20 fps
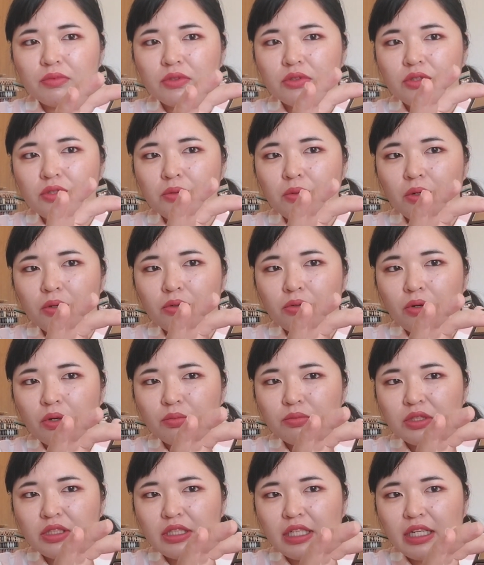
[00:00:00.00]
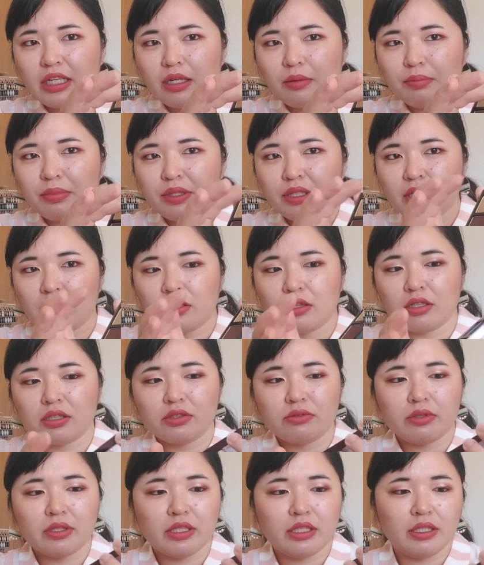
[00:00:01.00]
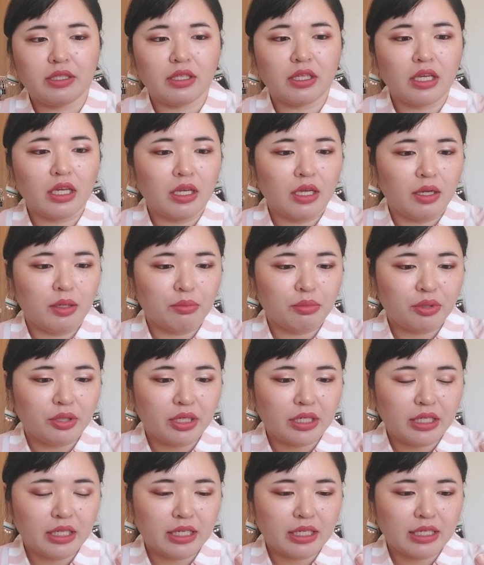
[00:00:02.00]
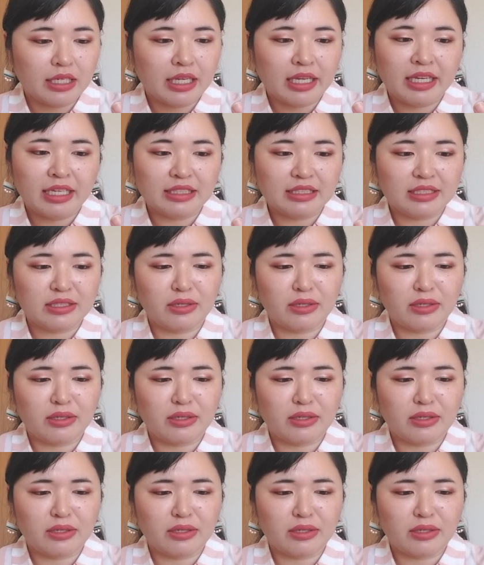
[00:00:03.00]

duochrome shade up here looks really pretty and nice.